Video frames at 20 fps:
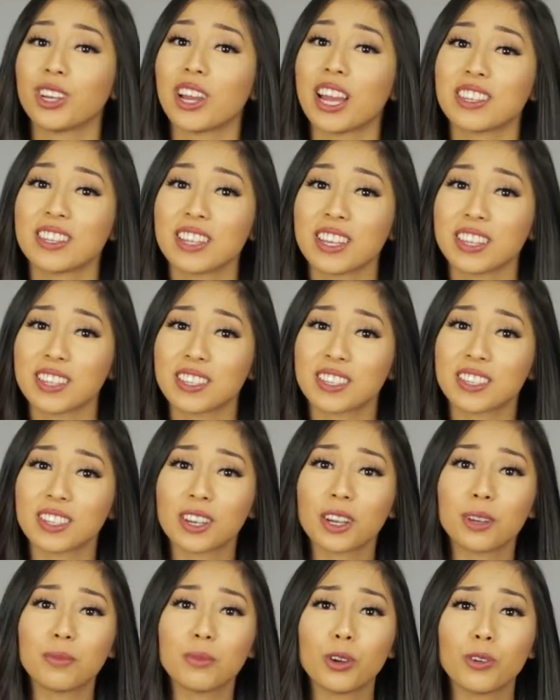you guys think this is a
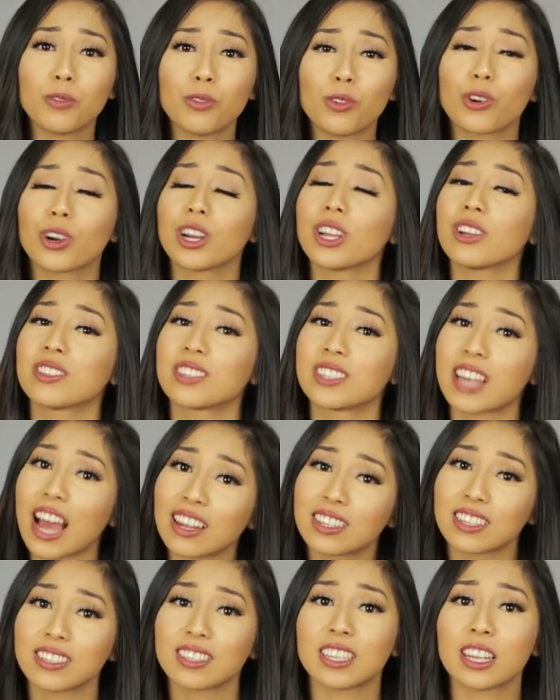good move, or are you
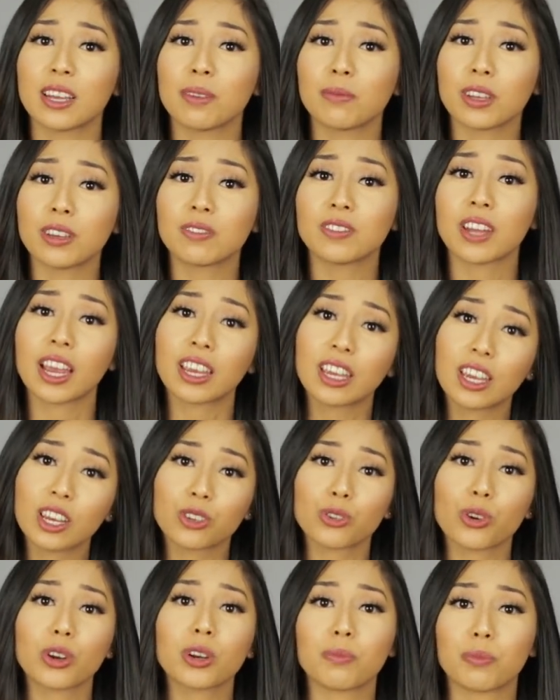sad to see him leave Nike and
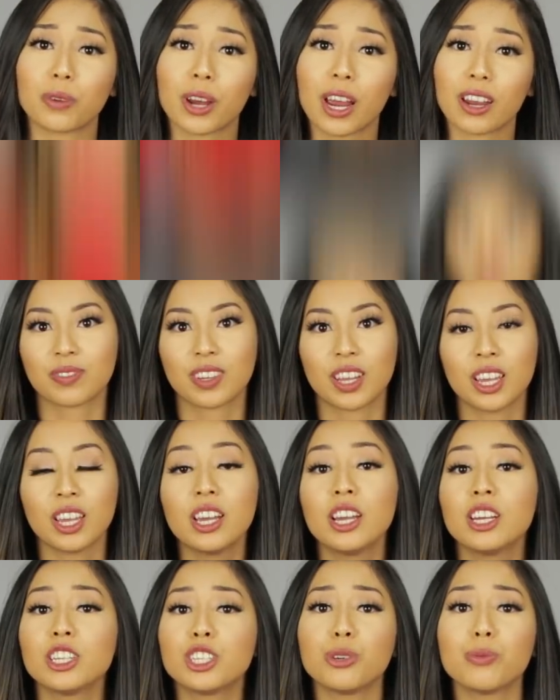Jordan brand?
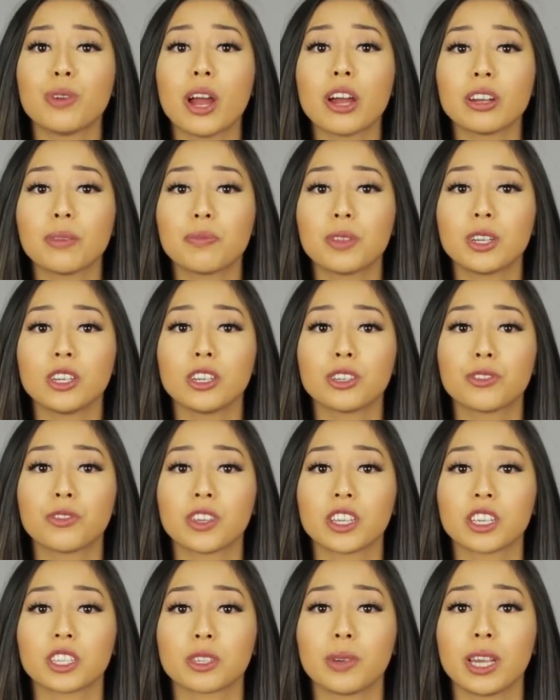To round up the news for
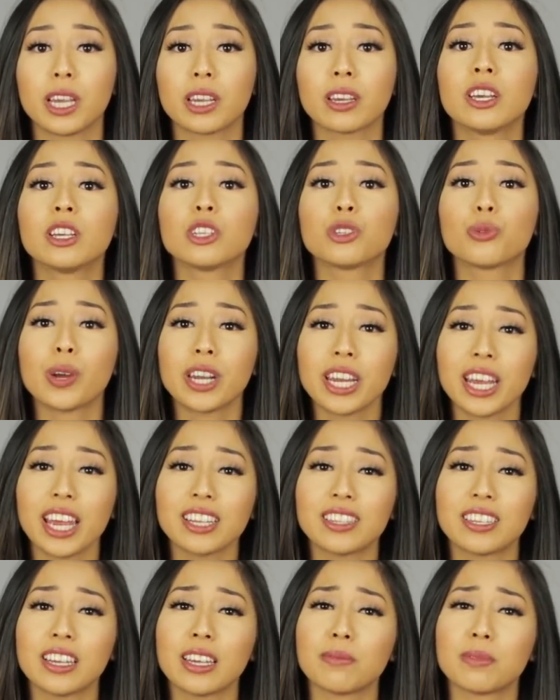this week,
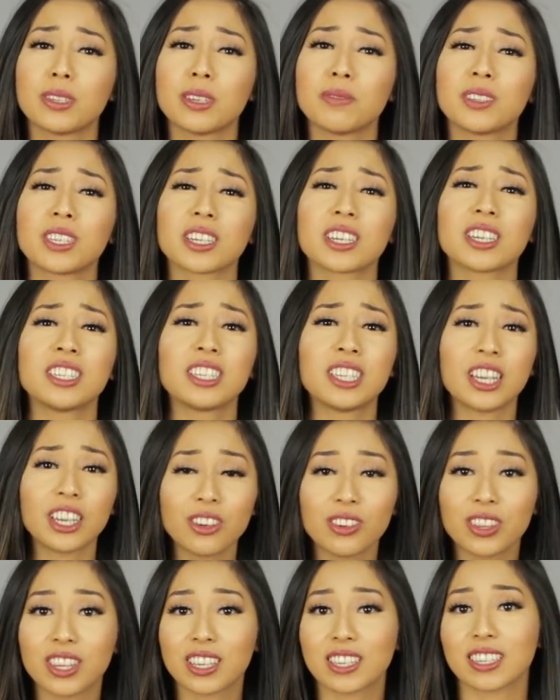2018 seems to
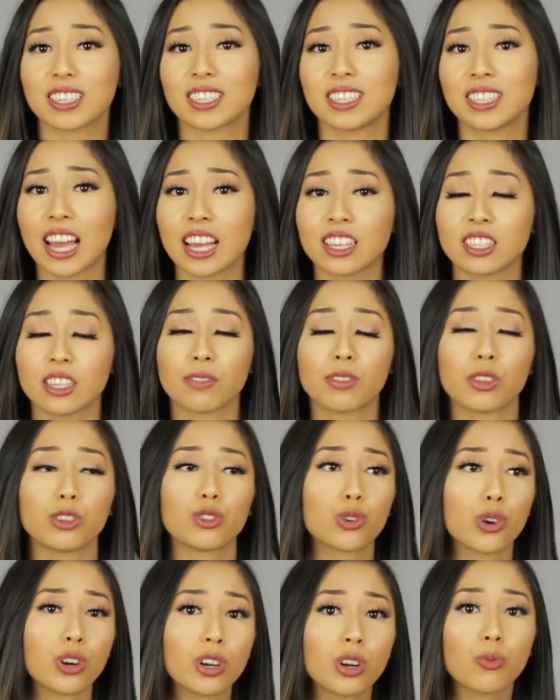continue the success of the
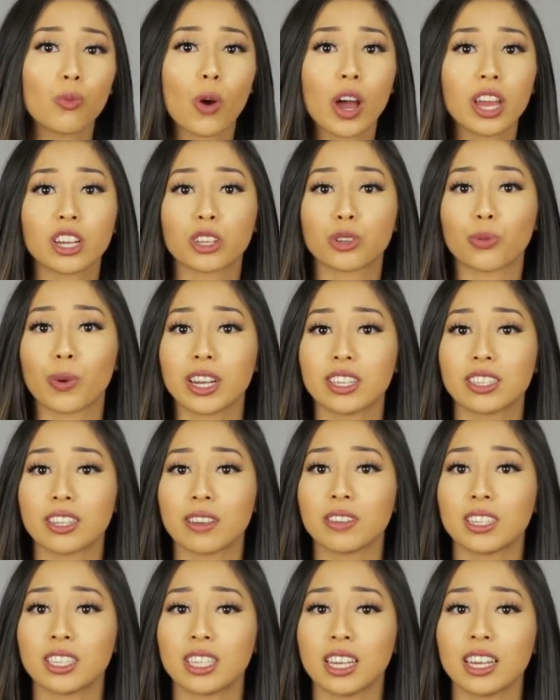Jordan 1 in
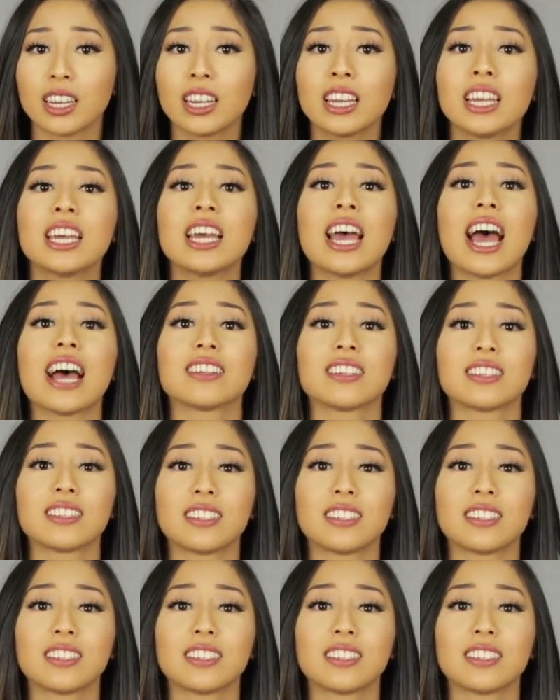2017 as